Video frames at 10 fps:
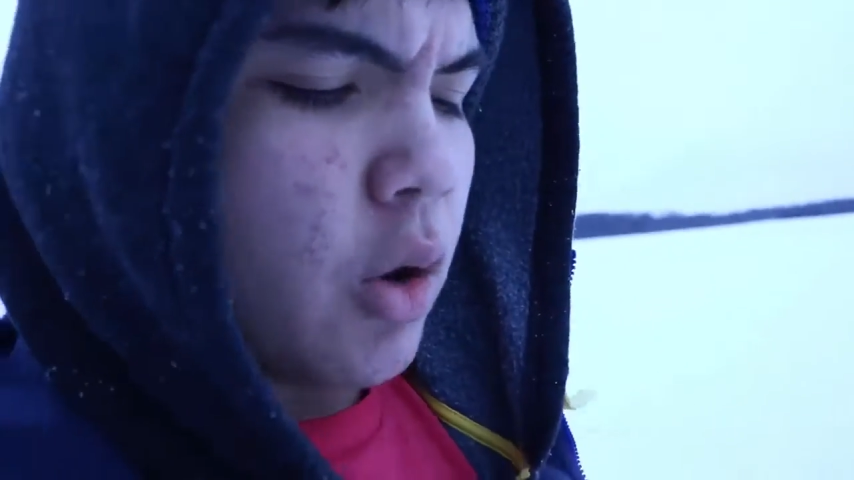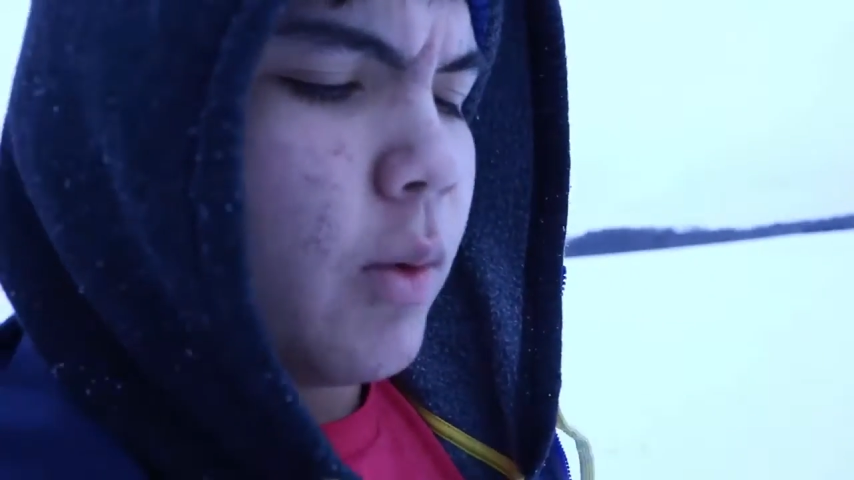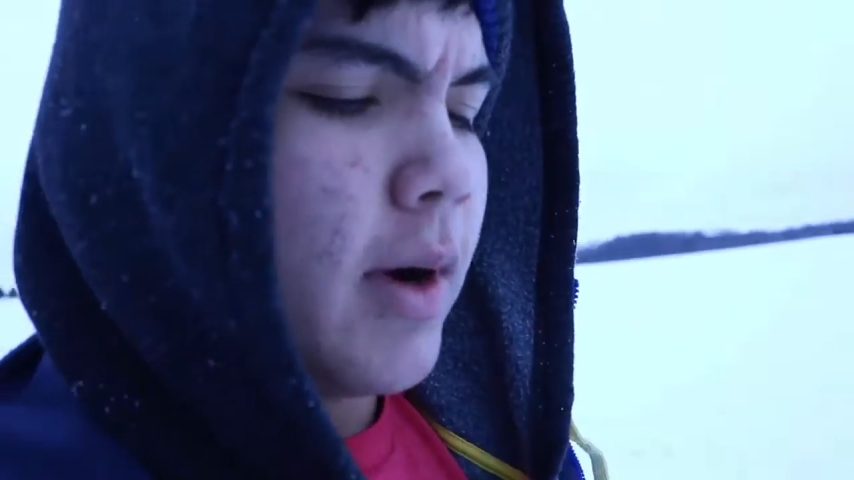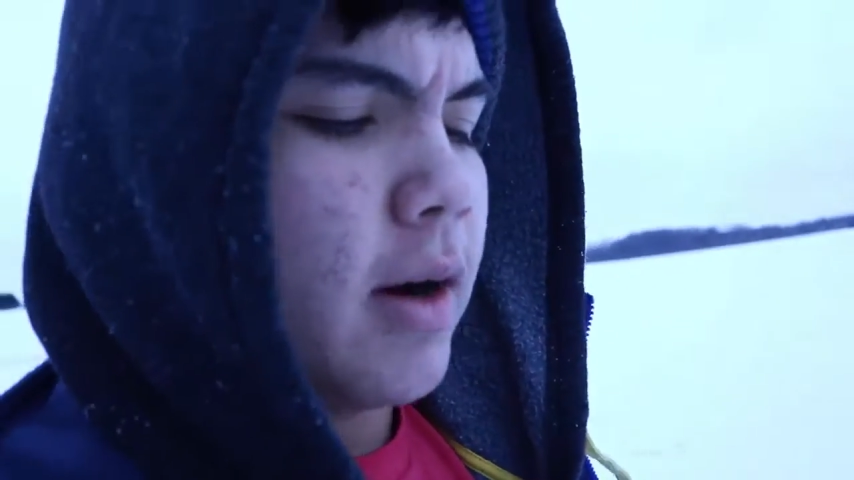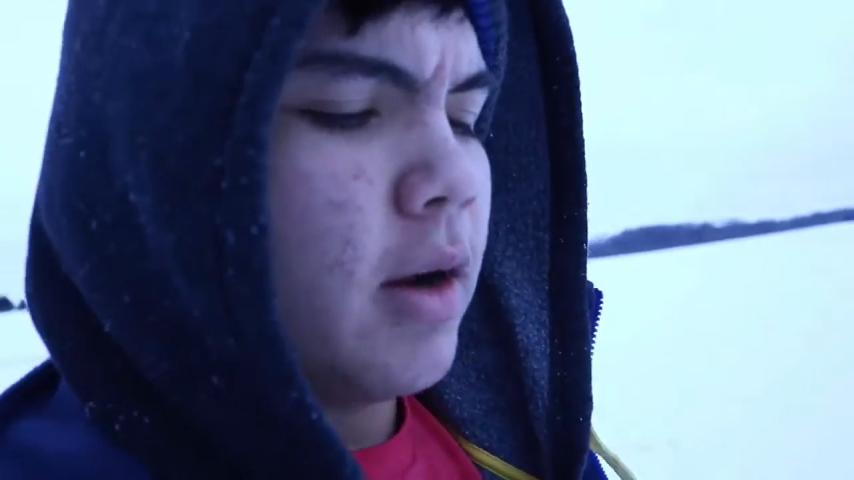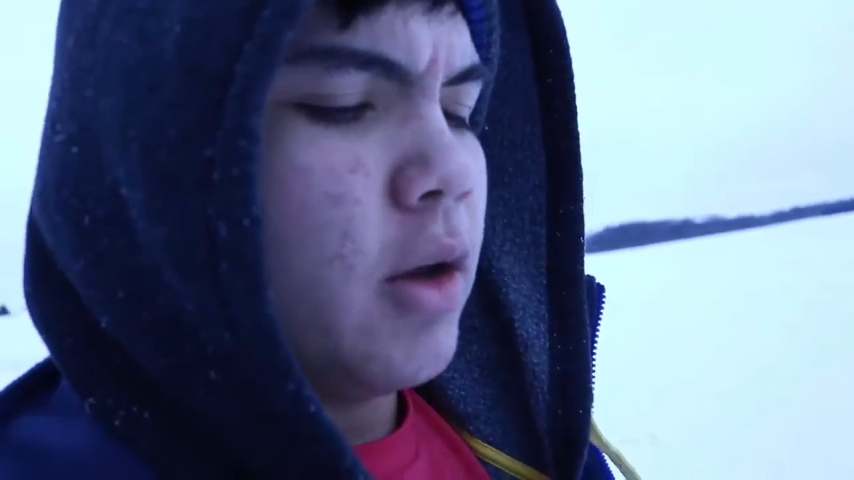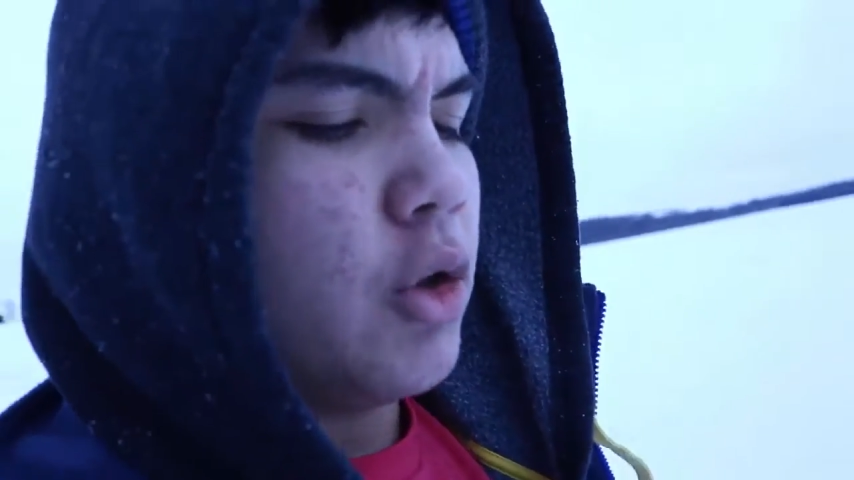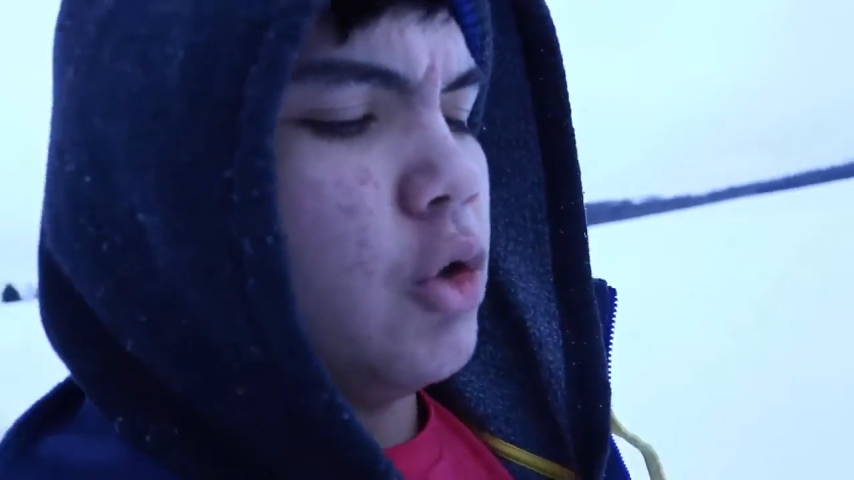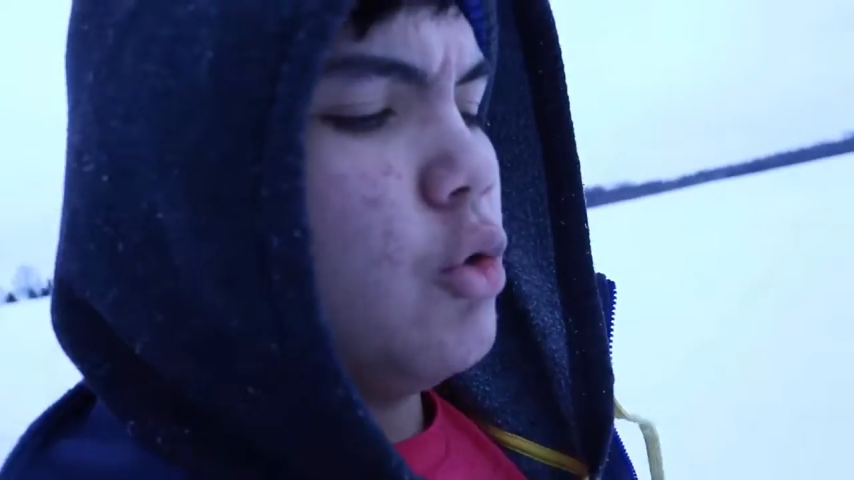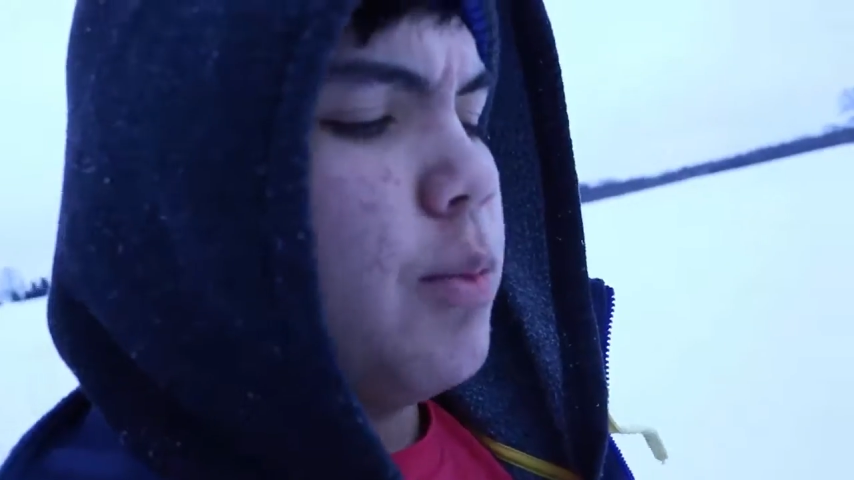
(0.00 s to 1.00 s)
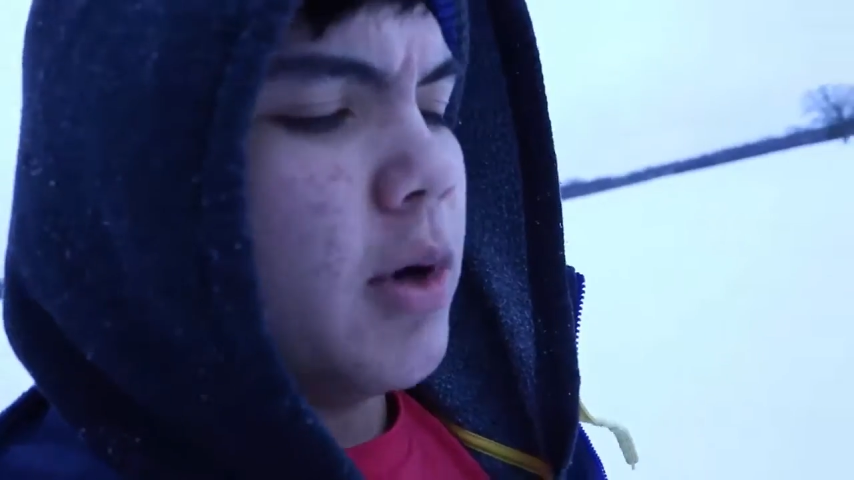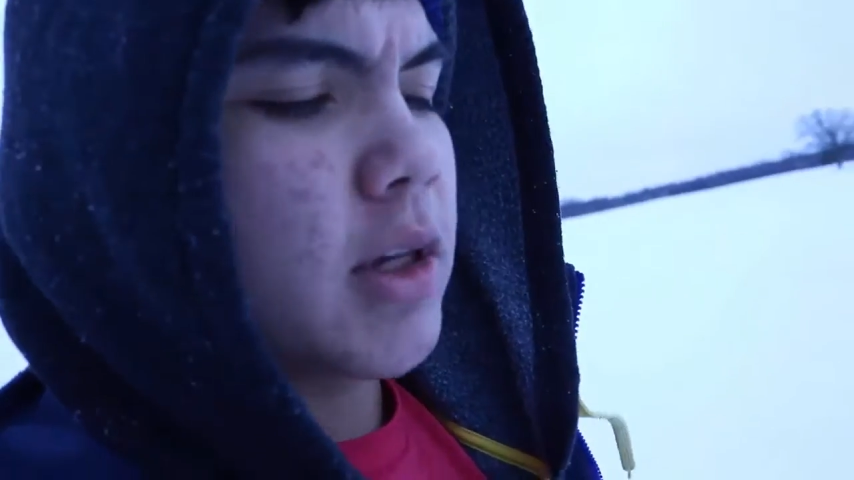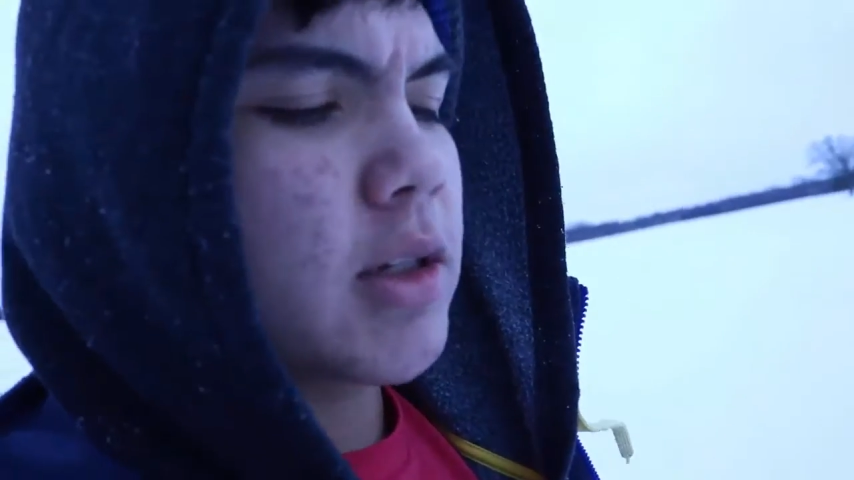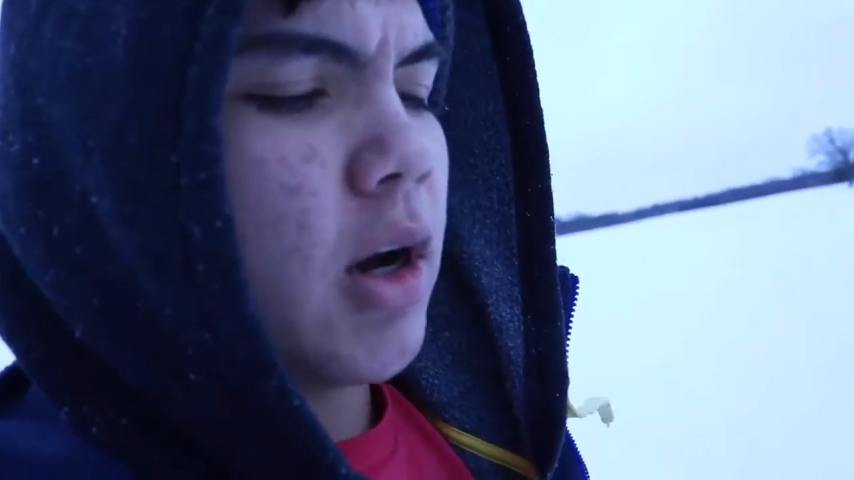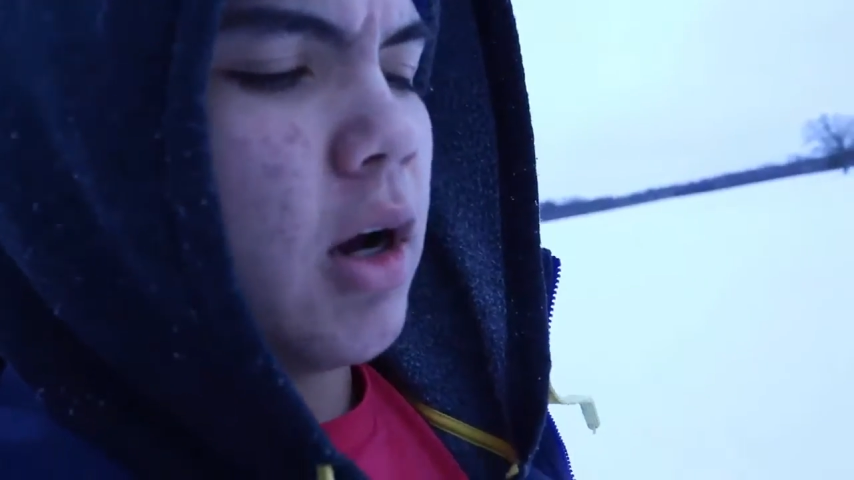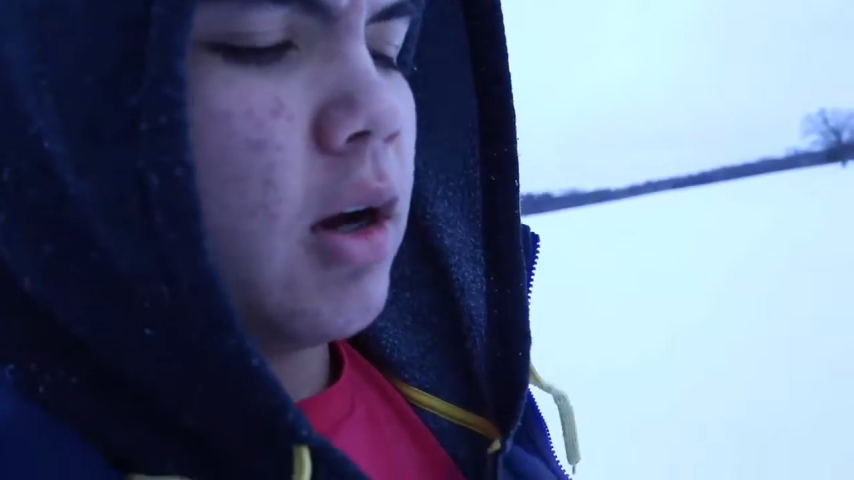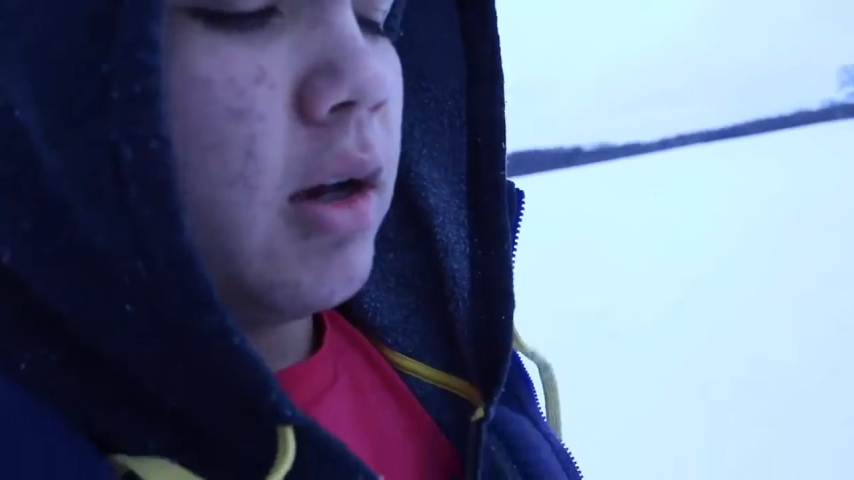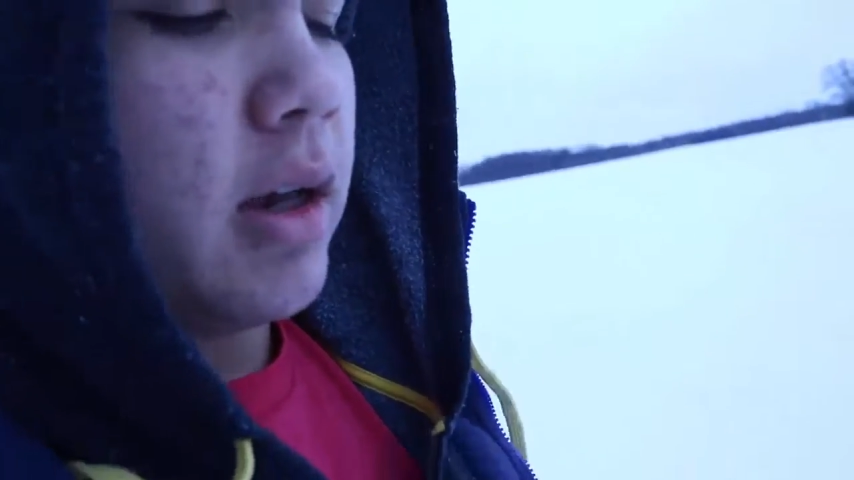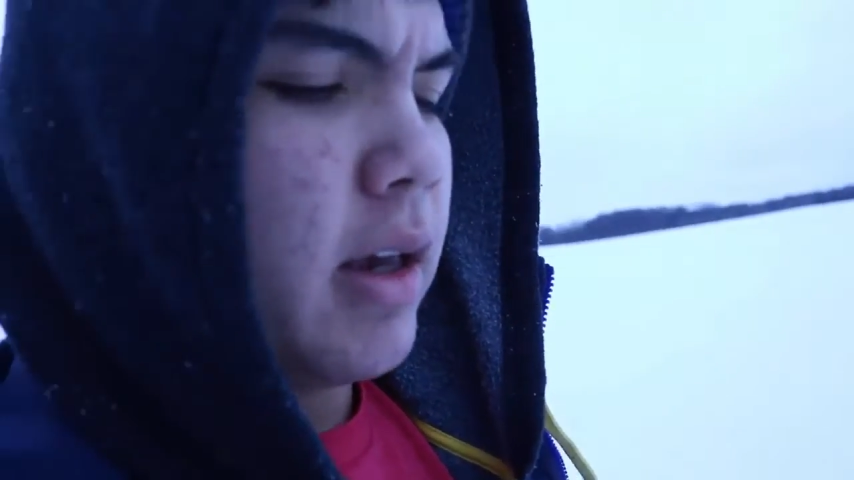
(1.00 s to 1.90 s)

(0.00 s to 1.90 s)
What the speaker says: where you put us all